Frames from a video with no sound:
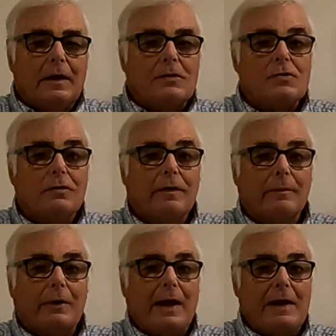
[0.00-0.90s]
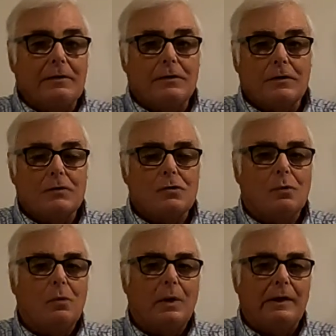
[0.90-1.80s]
It's November 8th,
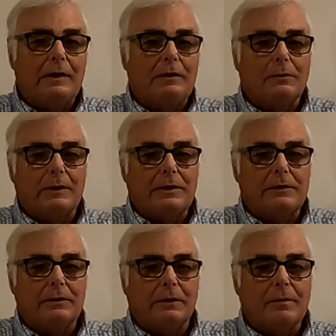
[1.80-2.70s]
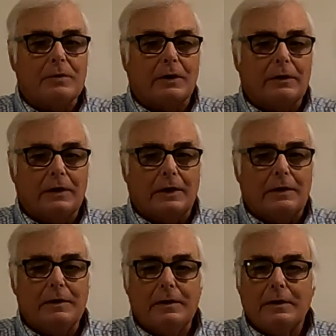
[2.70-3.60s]
2022. I'm Todd
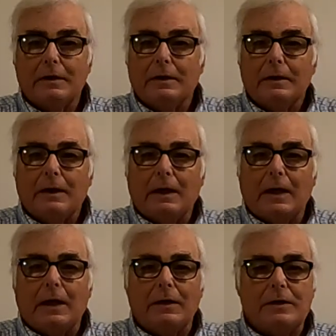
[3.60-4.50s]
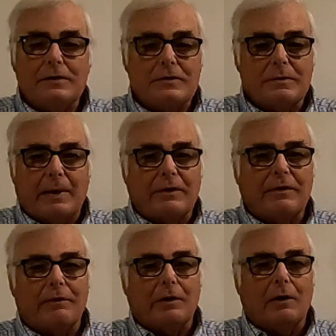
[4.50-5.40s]
Dunn, and it's about
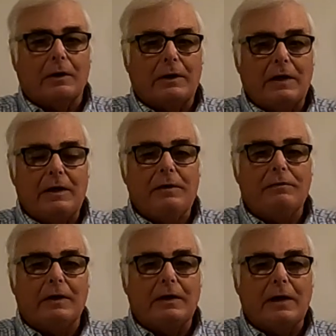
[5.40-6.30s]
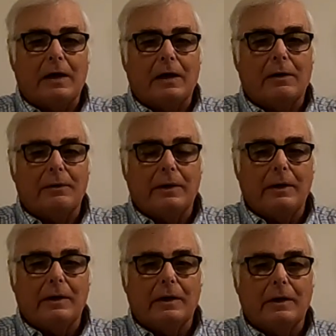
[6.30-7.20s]
7 o'clock in the evening now,
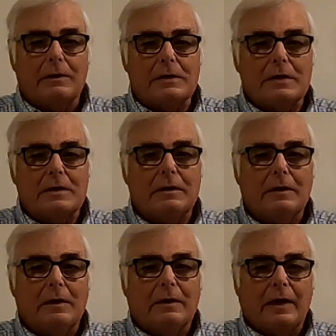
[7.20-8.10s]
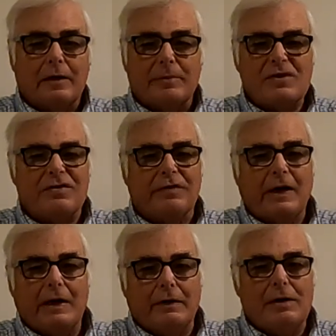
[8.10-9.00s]
and had a bunch
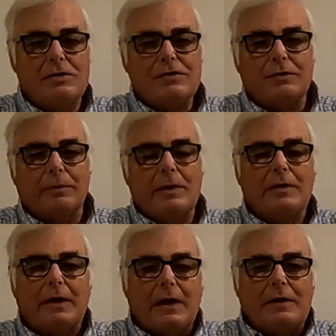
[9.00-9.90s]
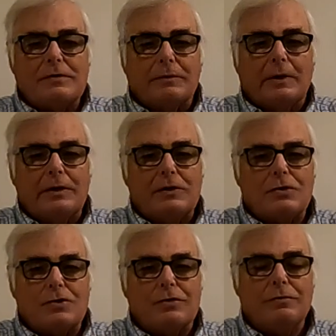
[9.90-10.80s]
of errands to run today, so I
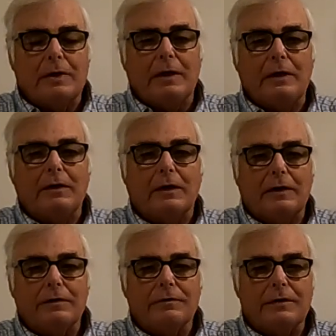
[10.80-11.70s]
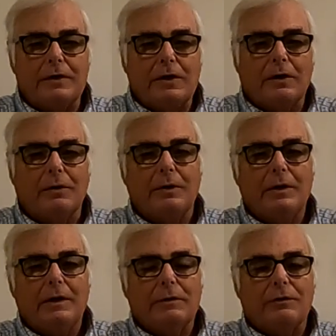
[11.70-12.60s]
didn't shoot any kind of video.
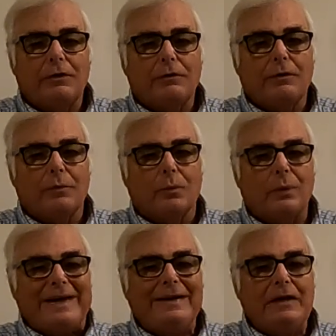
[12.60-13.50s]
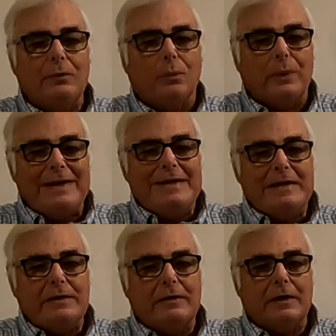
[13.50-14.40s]
It was also really
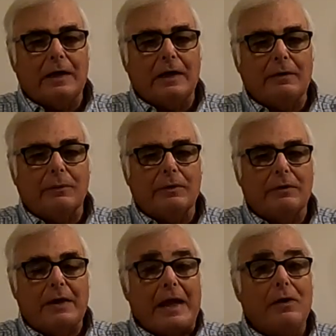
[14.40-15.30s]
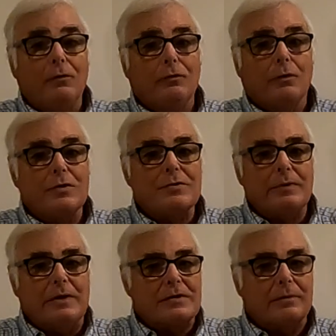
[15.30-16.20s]
windy today with gale force
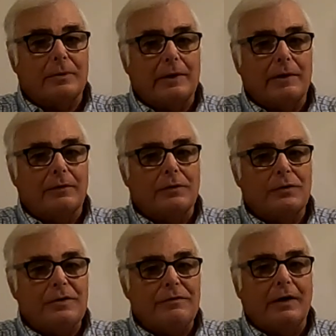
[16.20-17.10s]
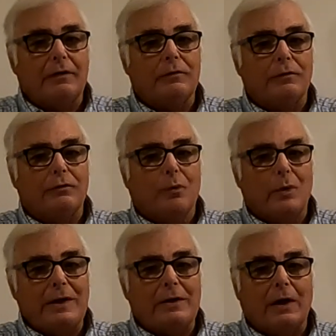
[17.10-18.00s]
winds up around 35 to
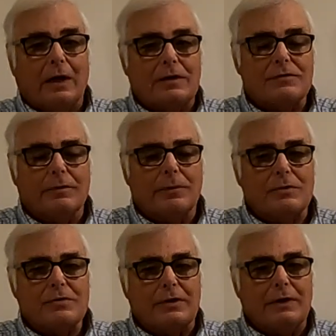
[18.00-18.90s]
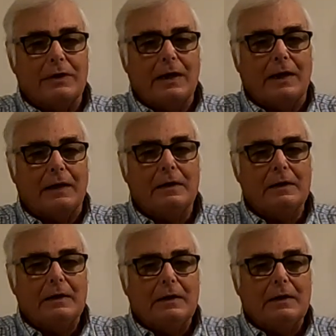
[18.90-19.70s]
40 knots for most of the day.